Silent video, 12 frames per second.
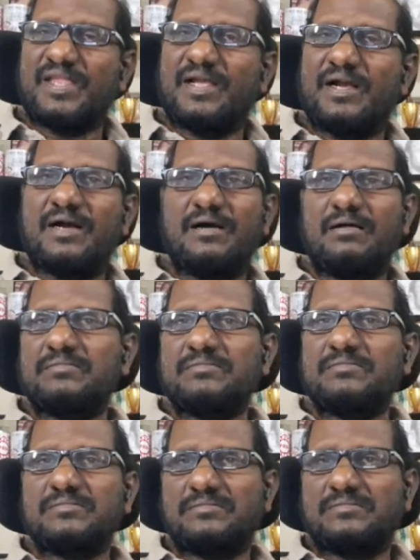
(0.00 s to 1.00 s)
Uh,
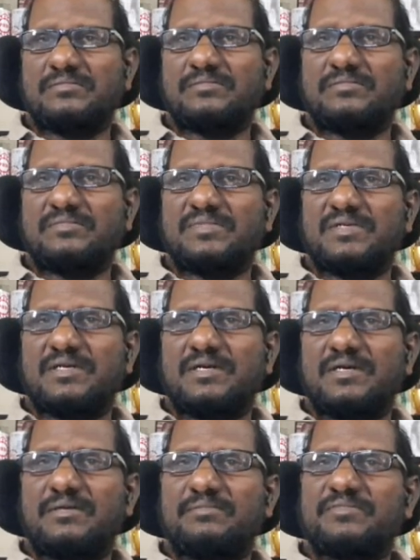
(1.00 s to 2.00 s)

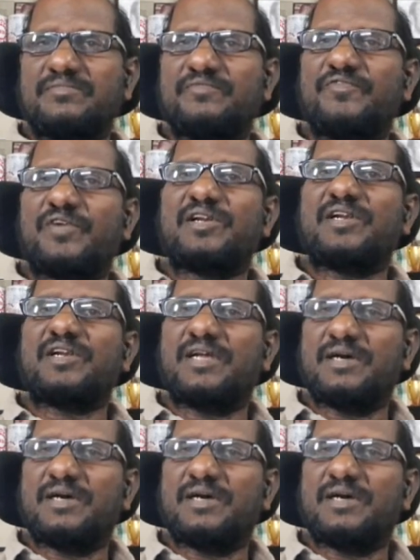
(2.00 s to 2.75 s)
uh, for